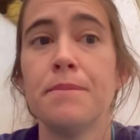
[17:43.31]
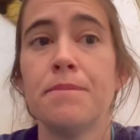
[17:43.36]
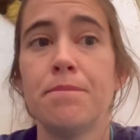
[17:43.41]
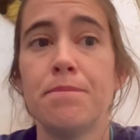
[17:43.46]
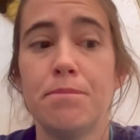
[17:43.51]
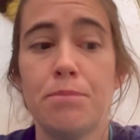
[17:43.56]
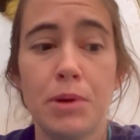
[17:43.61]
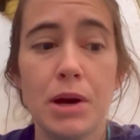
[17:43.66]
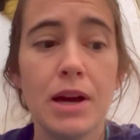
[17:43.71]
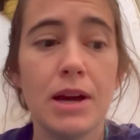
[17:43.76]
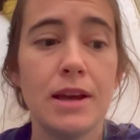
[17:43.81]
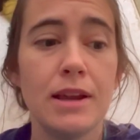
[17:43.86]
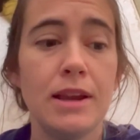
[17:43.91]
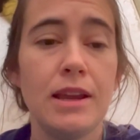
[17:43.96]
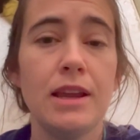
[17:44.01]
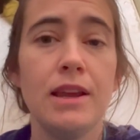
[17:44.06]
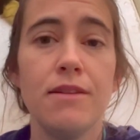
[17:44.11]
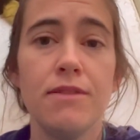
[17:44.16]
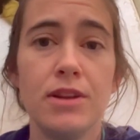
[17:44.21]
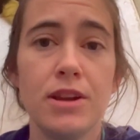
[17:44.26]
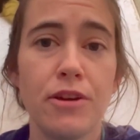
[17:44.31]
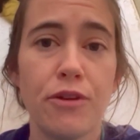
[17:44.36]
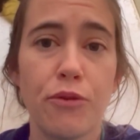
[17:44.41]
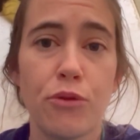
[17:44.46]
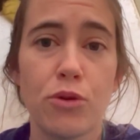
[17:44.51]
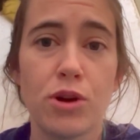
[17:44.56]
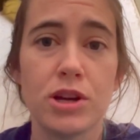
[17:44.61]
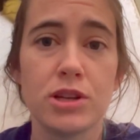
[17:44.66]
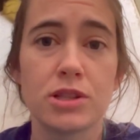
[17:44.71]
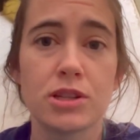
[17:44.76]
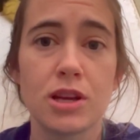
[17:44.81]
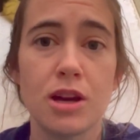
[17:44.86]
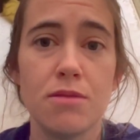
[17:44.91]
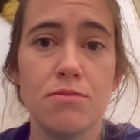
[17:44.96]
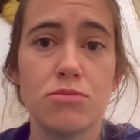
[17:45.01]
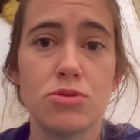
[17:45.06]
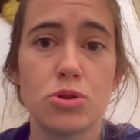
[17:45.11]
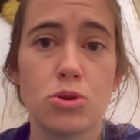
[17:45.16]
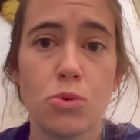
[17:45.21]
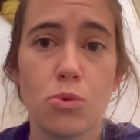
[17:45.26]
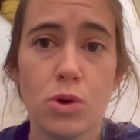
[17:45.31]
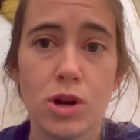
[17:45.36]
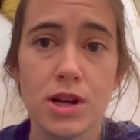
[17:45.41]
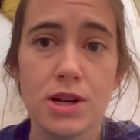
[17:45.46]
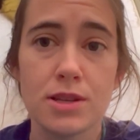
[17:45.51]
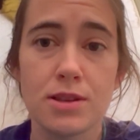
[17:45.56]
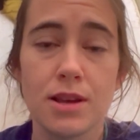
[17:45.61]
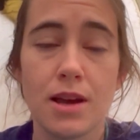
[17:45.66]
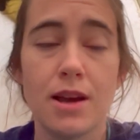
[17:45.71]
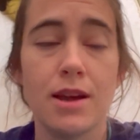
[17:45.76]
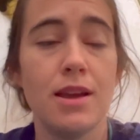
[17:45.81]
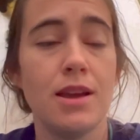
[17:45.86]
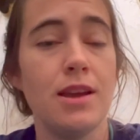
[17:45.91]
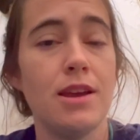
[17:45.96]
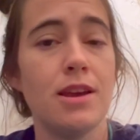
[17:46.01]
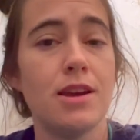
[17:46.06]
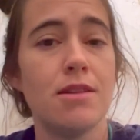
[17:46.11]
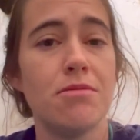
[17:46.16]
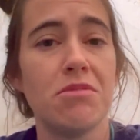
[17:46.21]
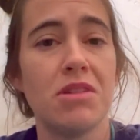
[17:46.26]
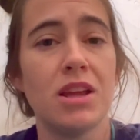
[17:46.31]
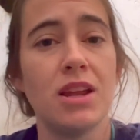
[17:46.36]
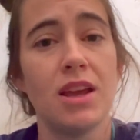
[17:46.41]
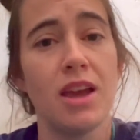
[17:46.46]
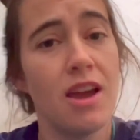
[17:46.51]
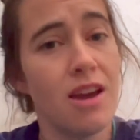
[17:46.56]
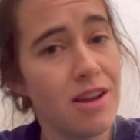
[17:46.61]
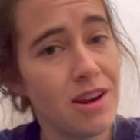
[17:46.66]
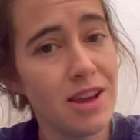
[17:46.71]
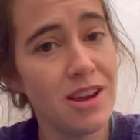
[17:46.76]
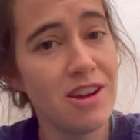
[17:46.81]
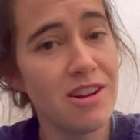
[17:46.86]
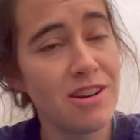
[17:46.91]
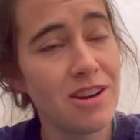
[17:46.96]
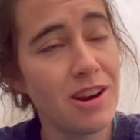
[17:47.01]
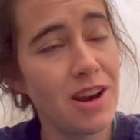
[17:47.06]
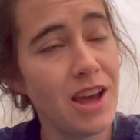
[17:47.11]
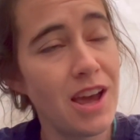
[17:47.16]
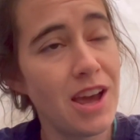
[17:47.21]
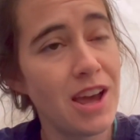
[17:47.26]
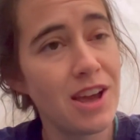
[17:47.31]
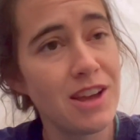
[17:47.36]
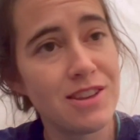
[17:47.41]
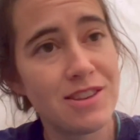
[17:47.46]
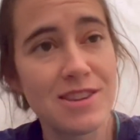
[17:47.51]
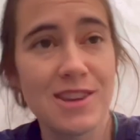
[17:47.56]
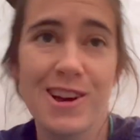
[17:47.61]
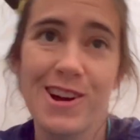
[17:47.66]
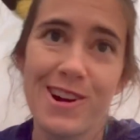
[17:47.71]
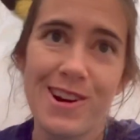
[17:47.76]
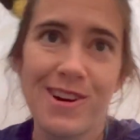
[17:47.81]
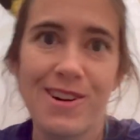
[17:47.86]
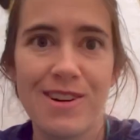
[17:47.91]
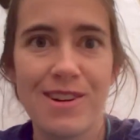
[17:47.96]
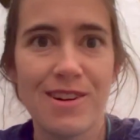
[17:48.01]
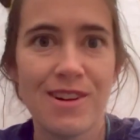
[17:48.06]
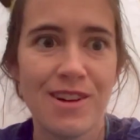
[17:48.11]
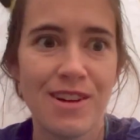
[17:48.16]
But even if worse comes to worse, I am getting out of here today, so